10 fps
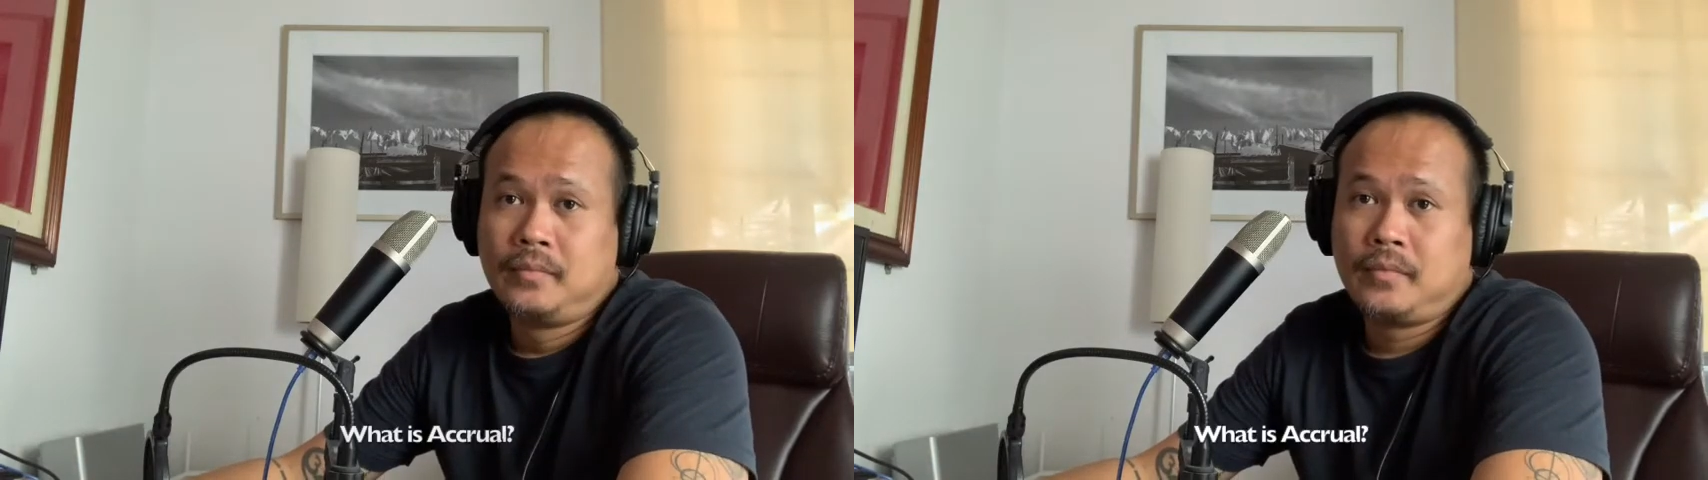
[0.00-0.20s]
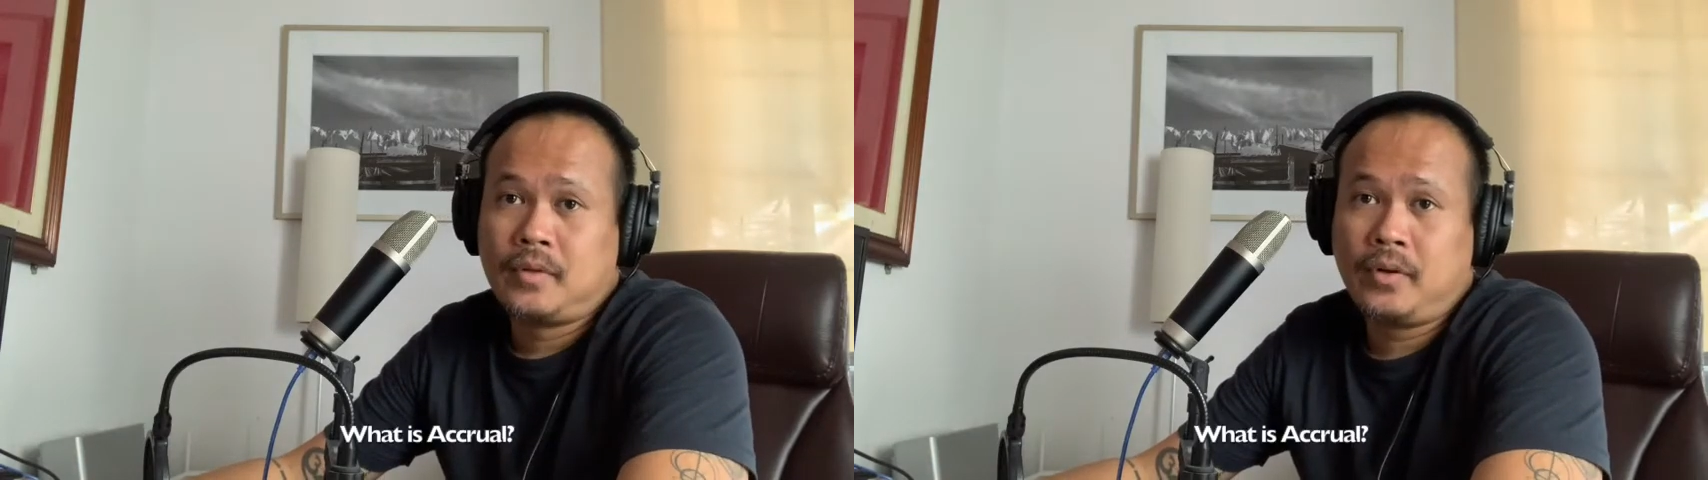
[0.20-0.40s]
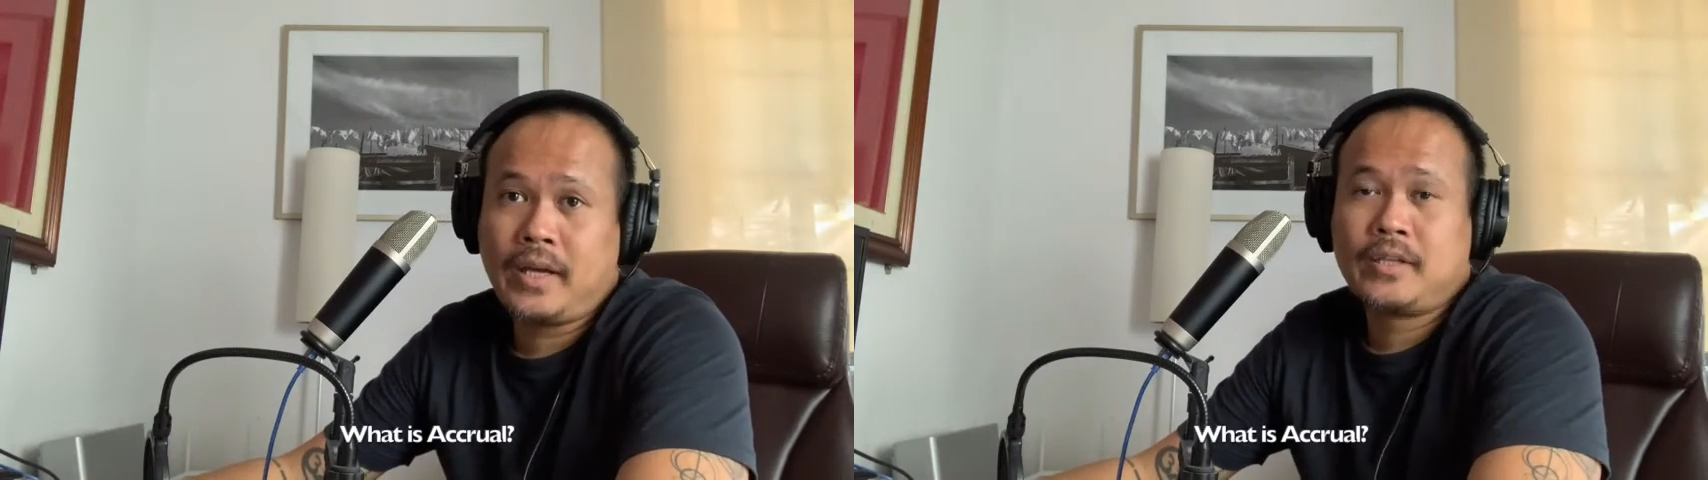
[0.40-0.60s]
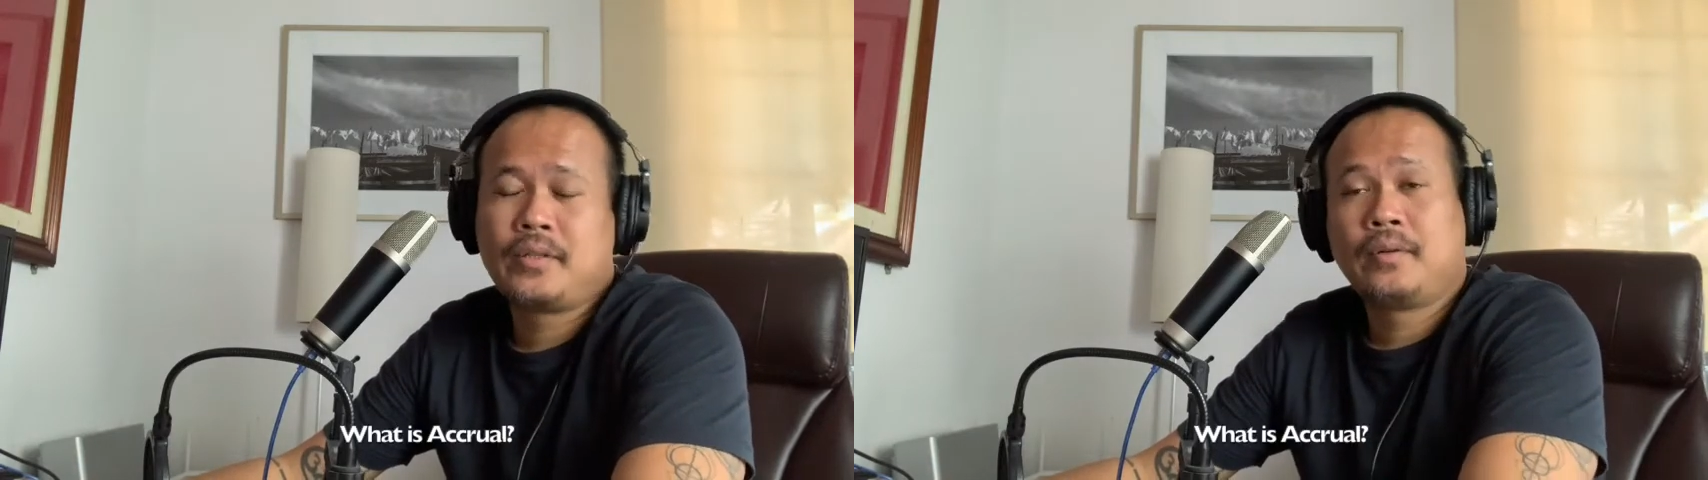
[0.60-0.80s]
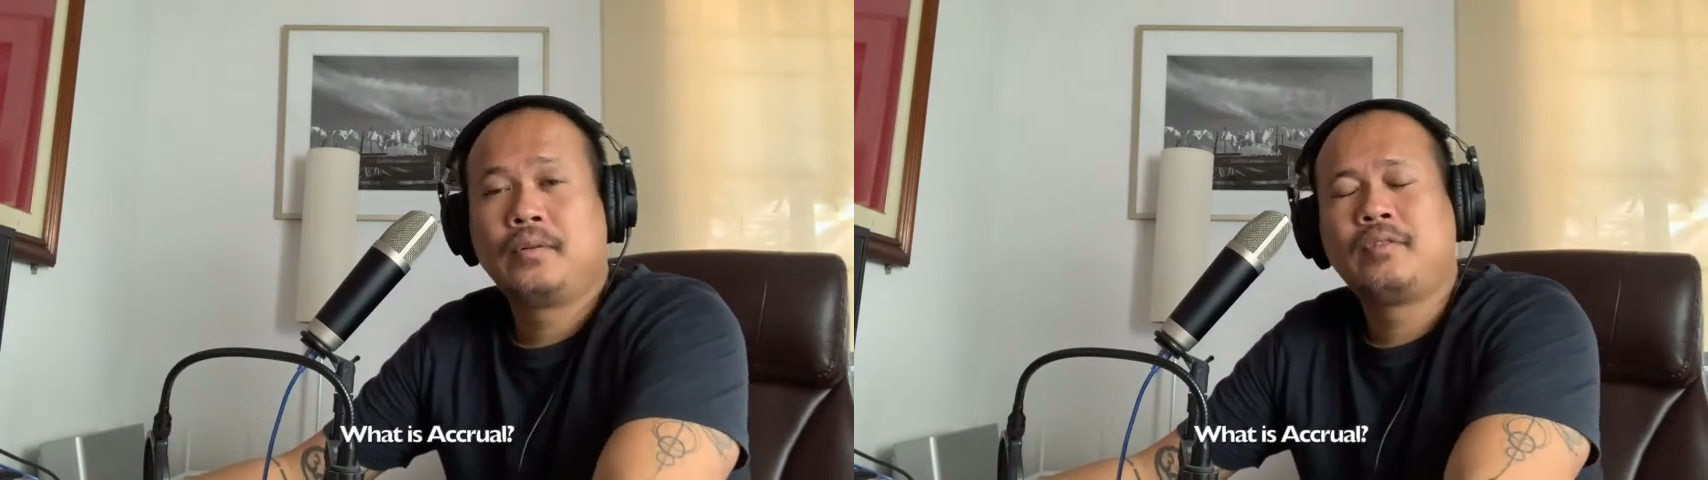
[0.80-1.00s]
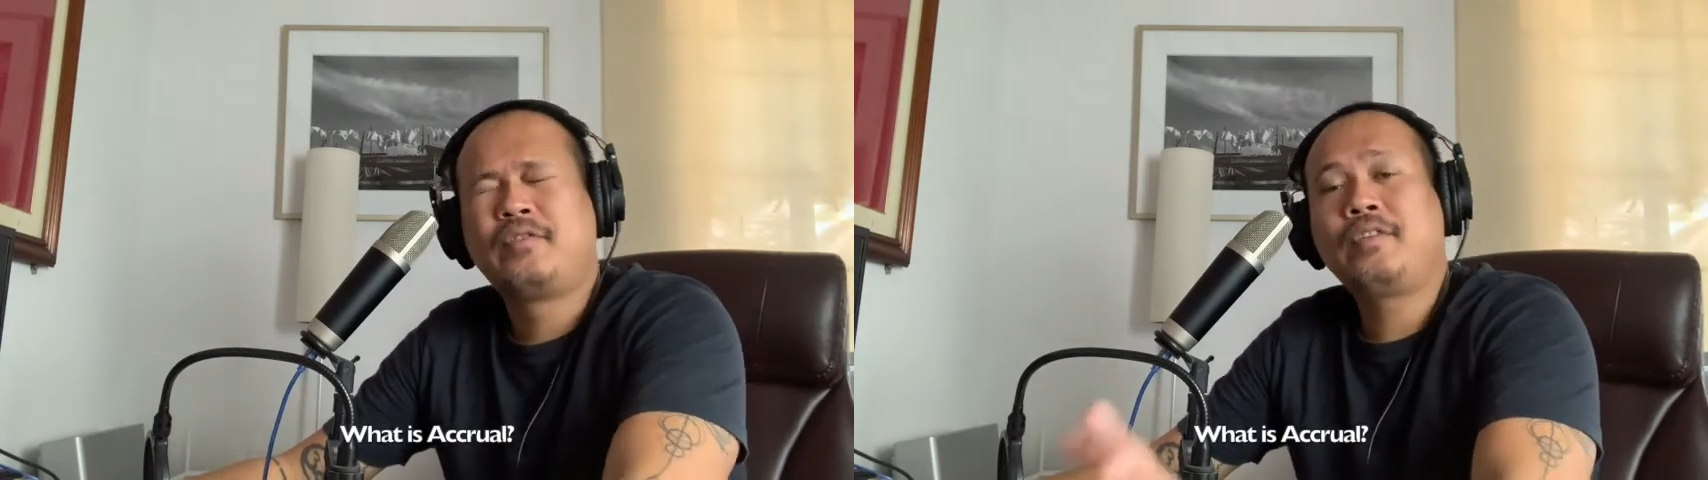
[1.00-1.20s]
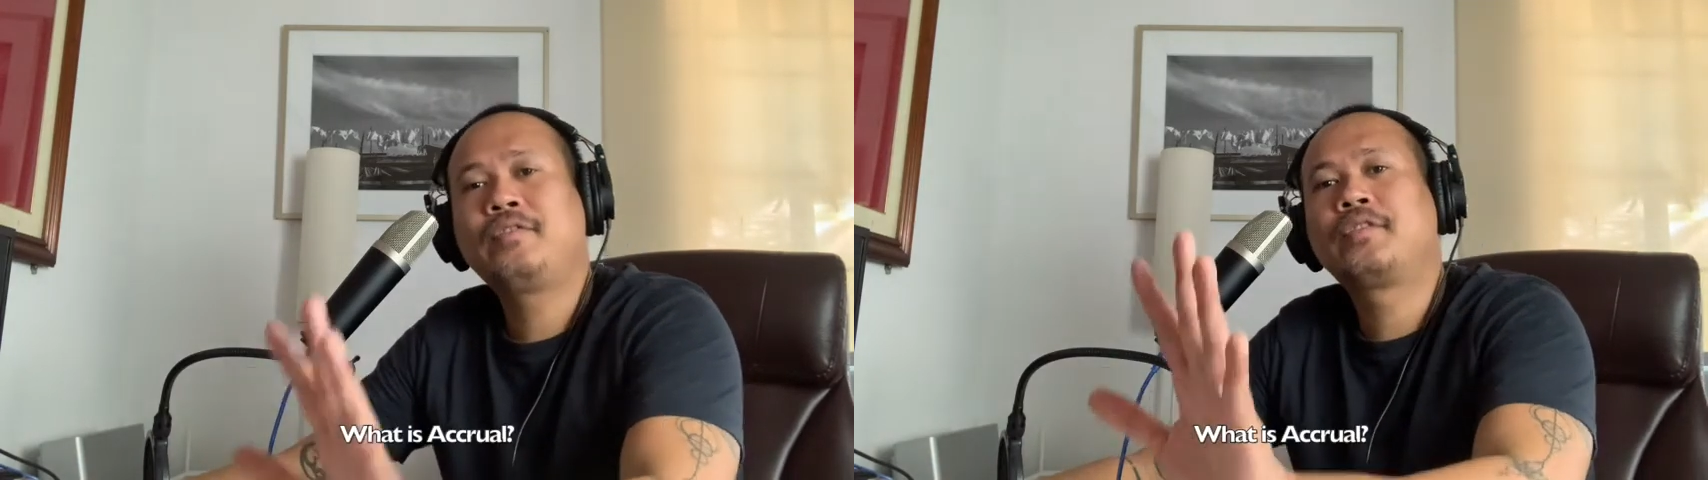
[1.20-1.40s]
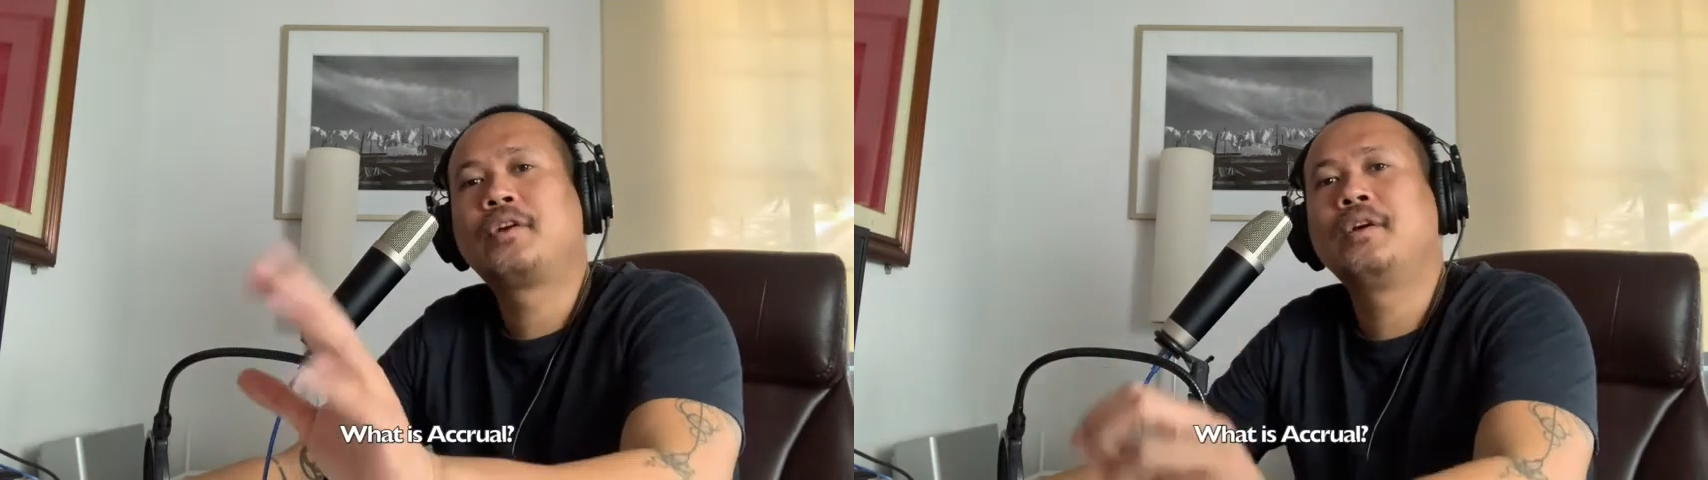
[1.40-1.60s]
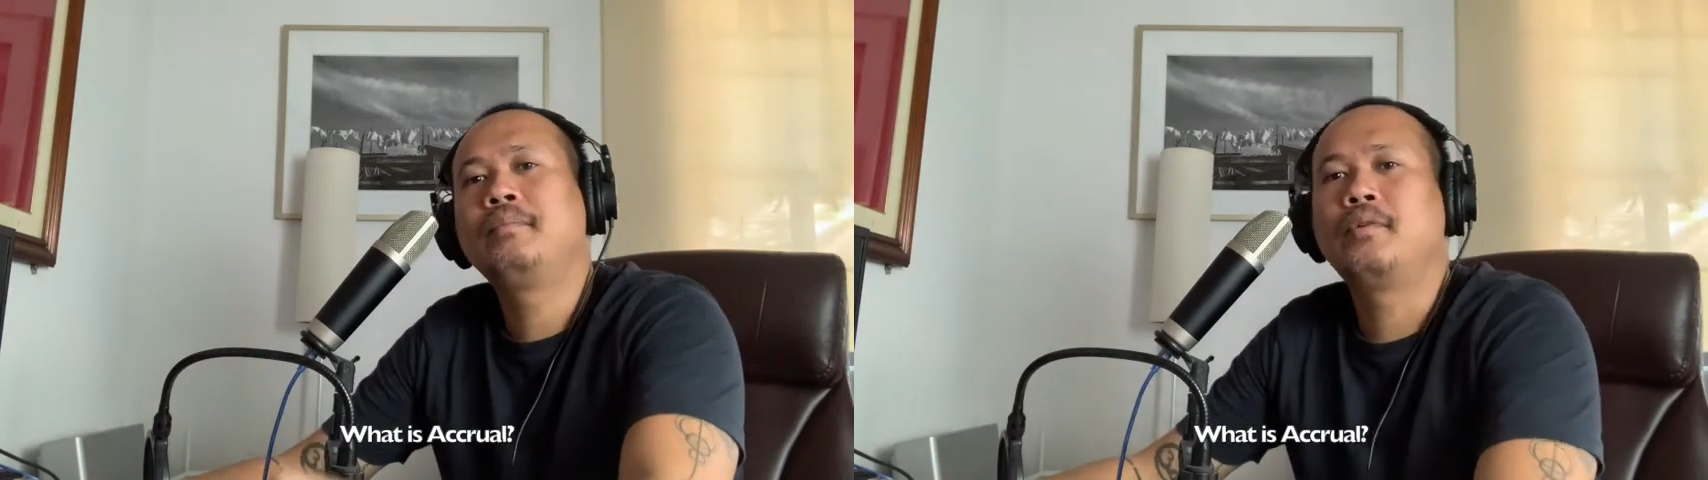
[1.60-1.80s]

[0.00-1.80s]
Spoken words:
Okay, so the 5th term